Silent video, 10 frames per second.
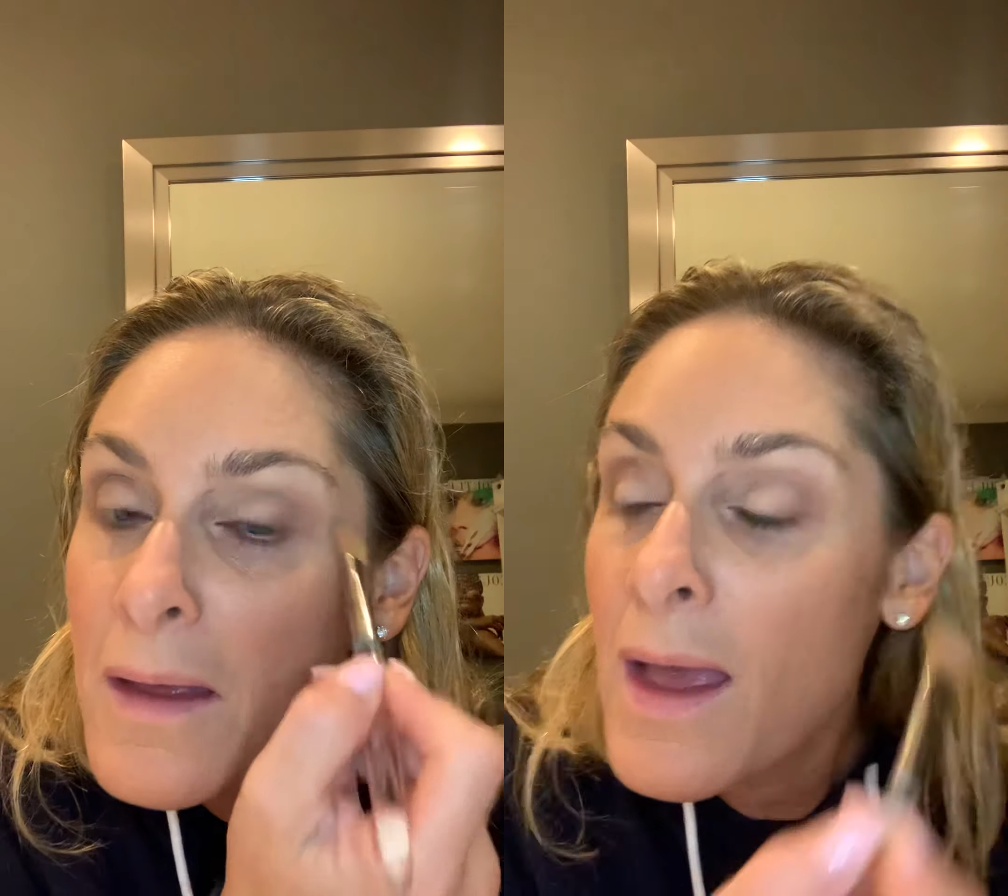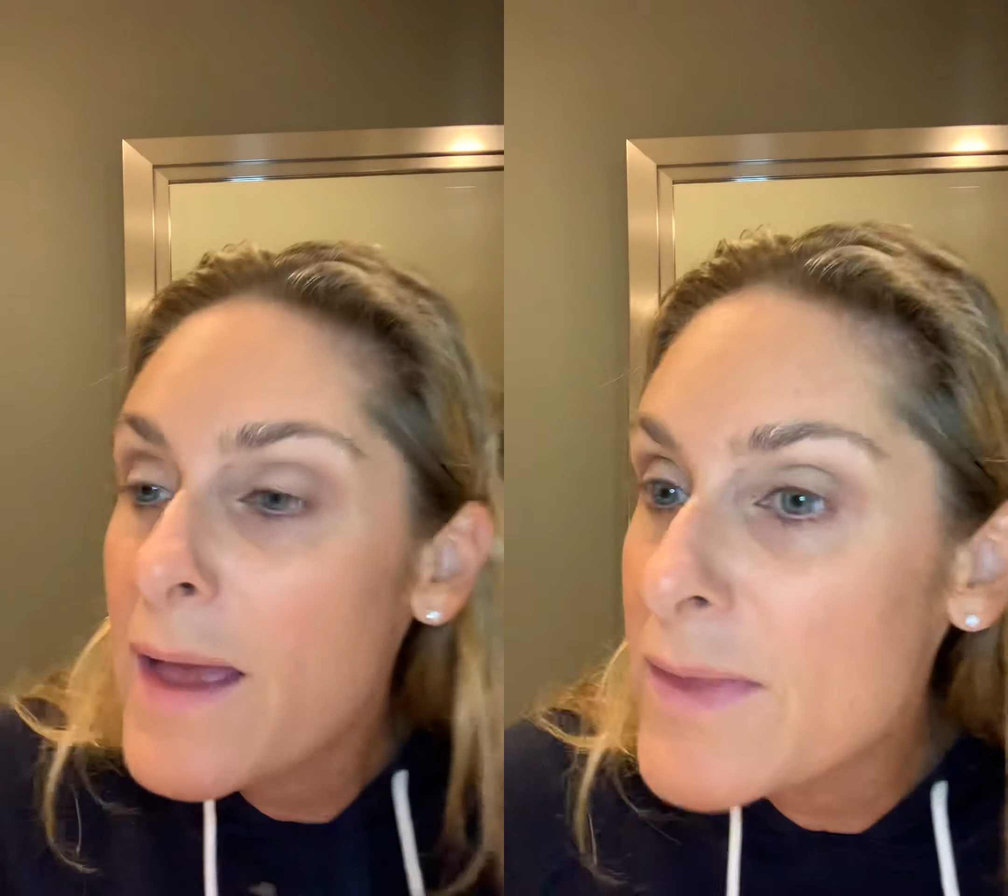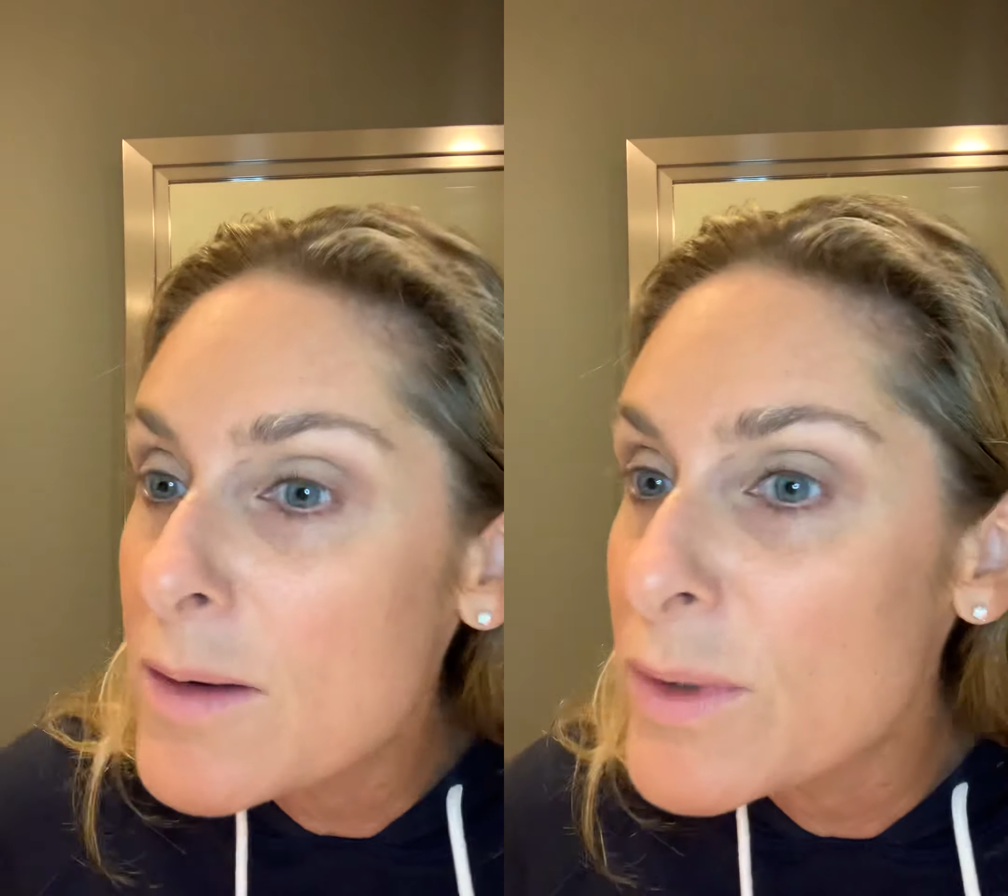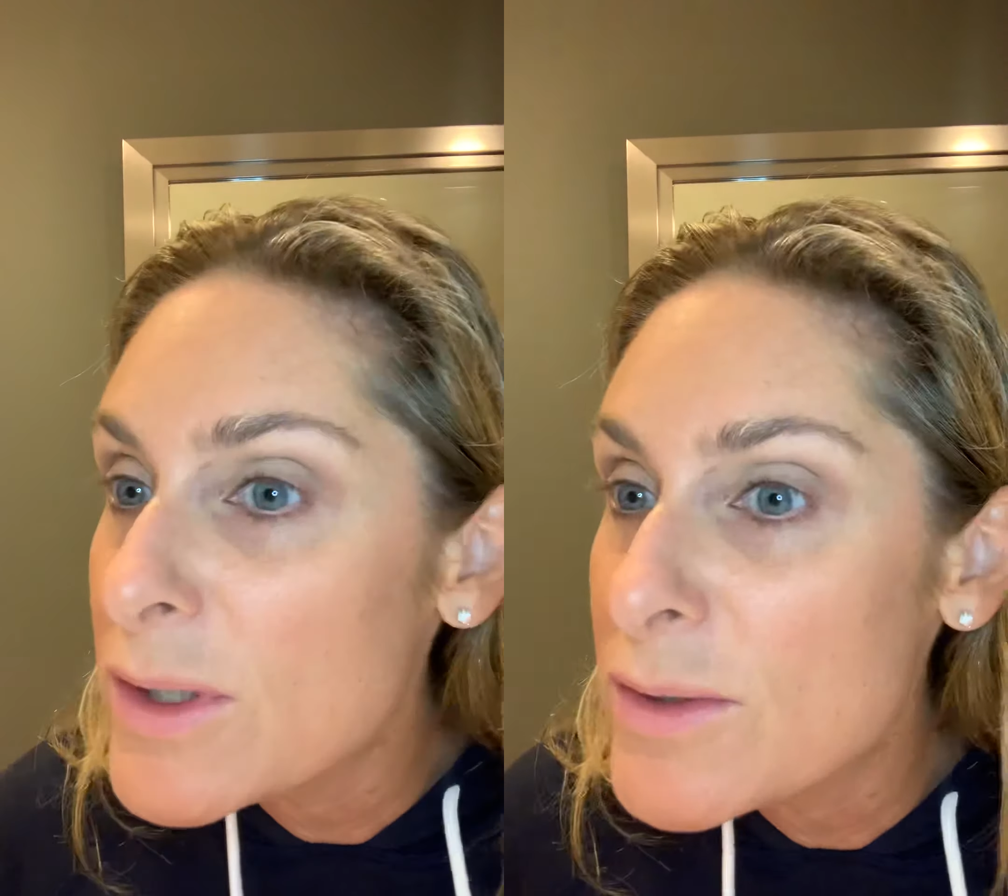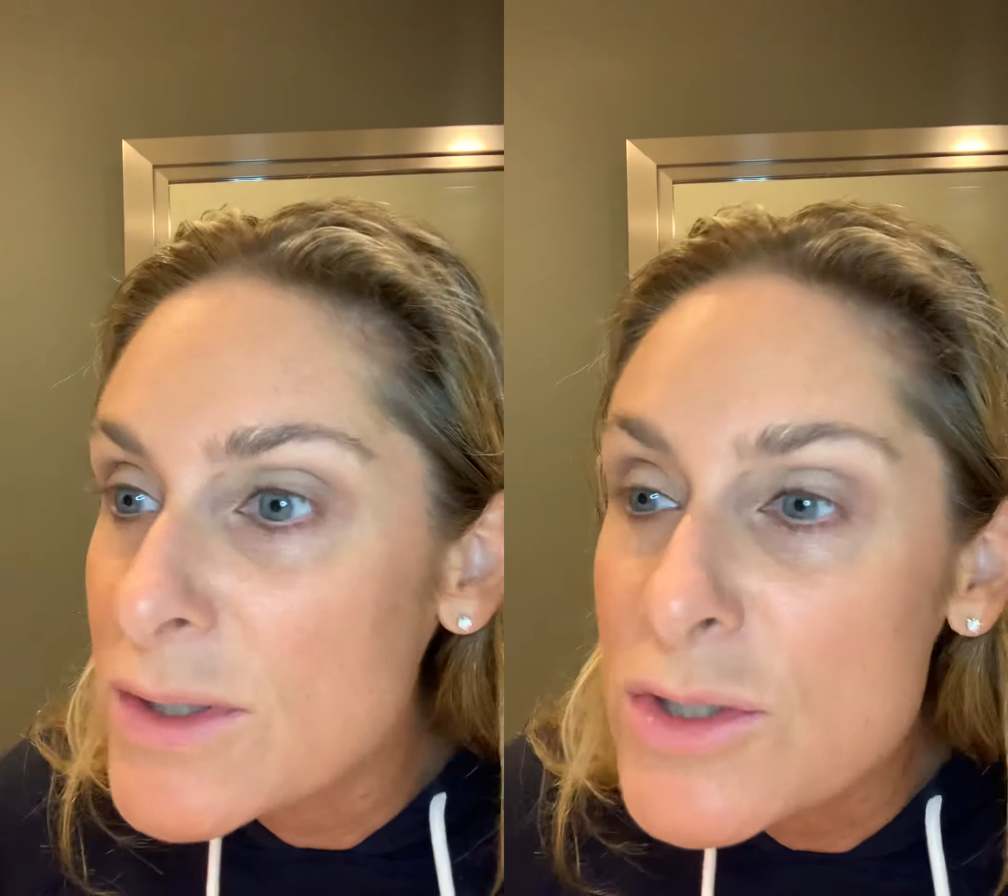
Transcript: And then what you can